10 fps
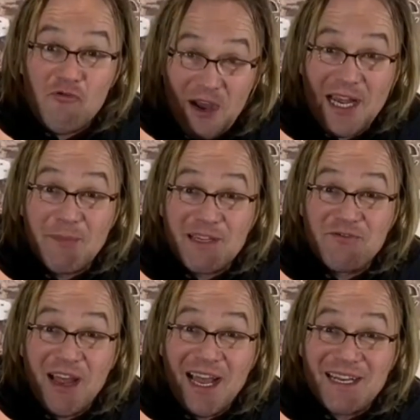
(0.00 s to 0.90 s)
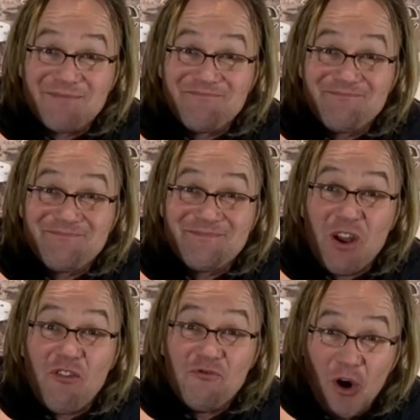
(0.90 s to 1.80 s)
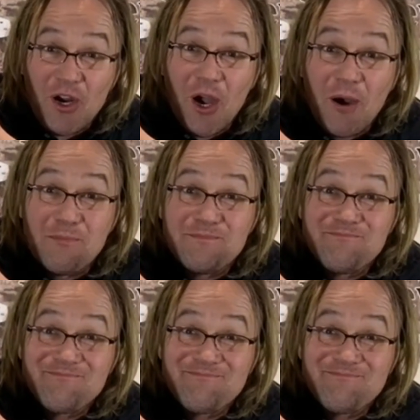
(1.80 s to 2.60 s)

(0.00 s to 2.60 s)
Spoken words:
Random is rad. Rock on.